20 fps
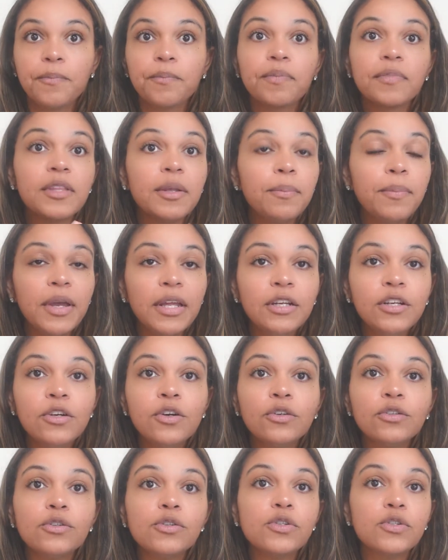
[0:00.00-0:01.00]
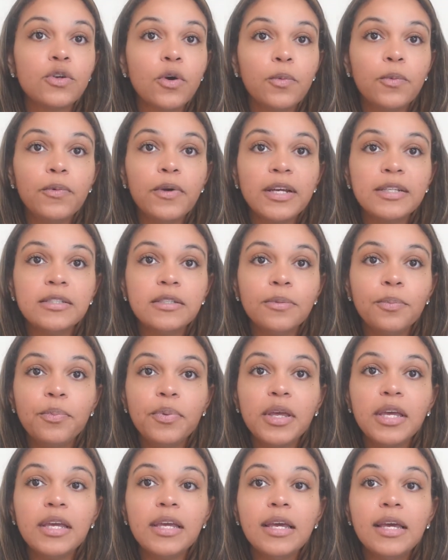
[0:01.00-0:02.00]
Depending on your soap
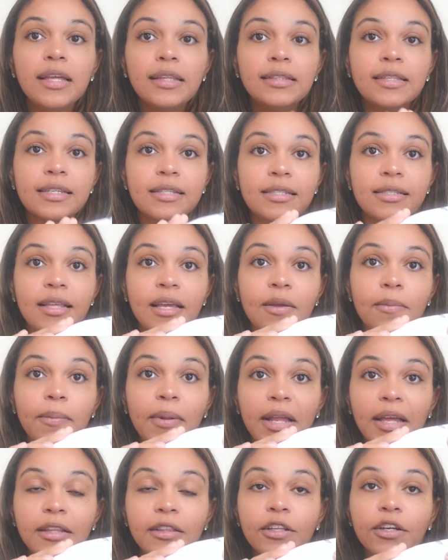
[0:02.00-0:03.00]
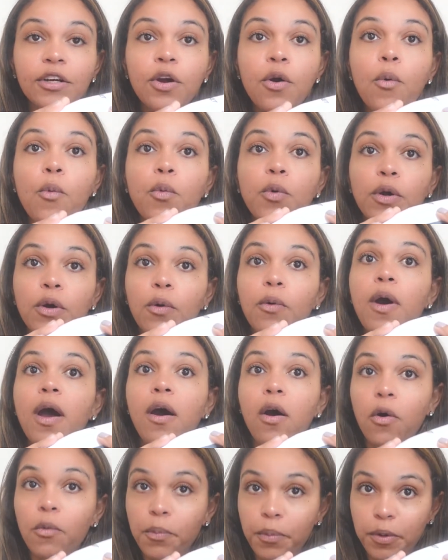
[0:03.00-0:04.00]
recipe, this stick blender will
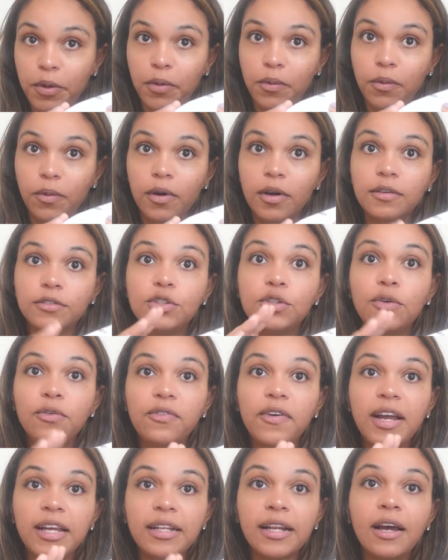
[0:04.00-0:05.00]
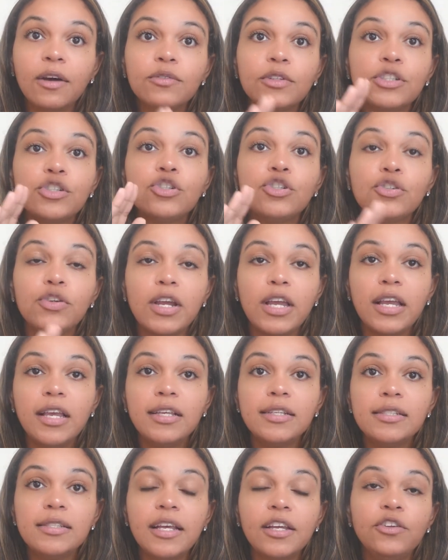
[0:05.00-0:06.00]
help you to find out the
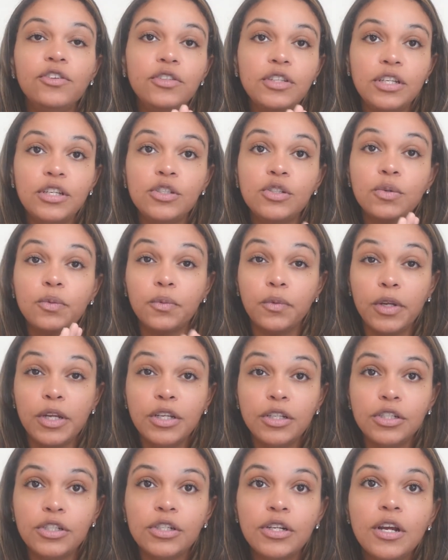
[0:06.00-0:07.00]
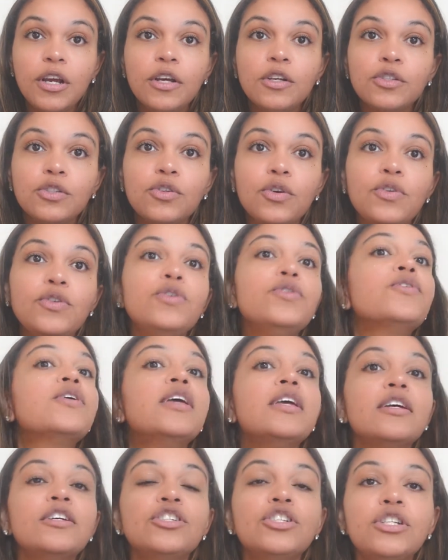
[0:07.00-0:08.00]
trace that you need to reach so you
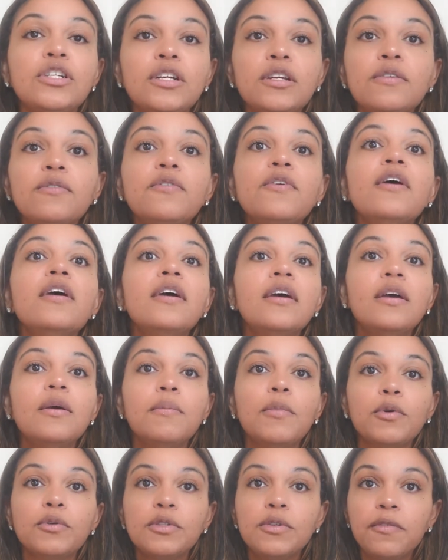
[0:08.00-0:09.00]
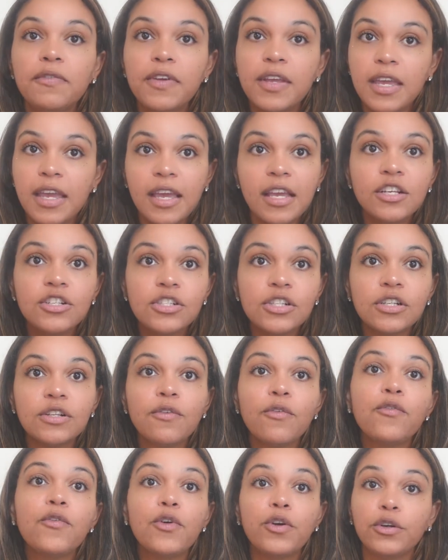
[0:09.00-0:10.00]
can achieve
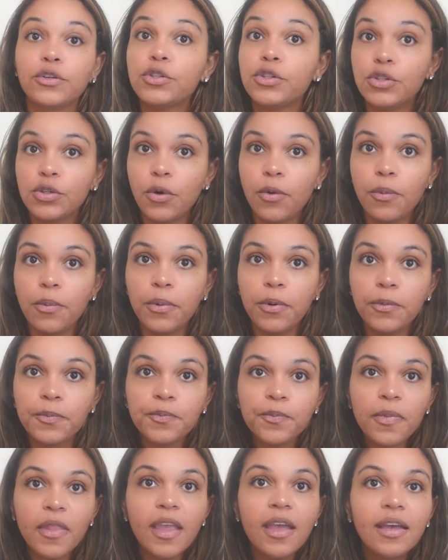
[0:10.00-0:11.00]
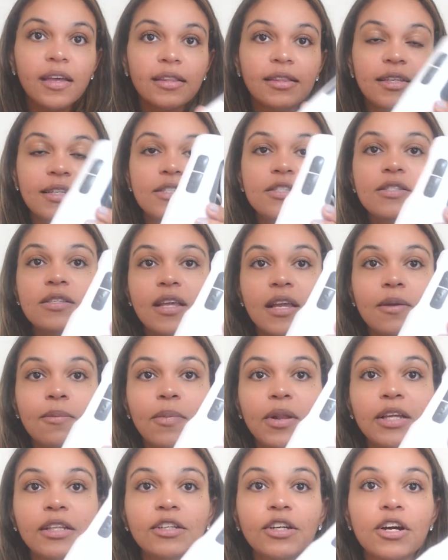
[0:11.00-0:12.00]
emulsification for your soap. This stick
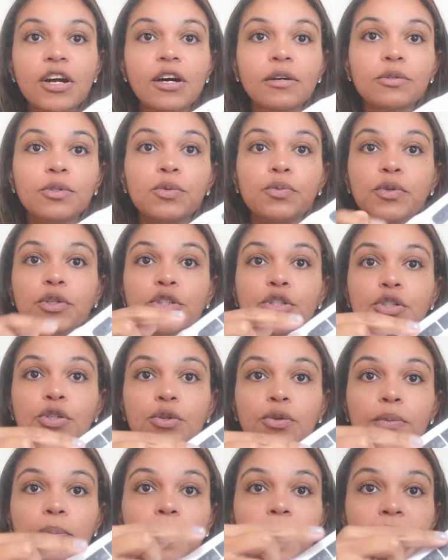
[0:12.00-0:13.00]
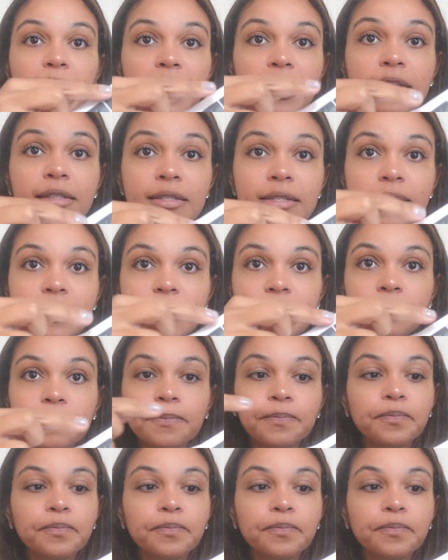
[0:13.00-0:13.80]
blender comes with 2 buttons.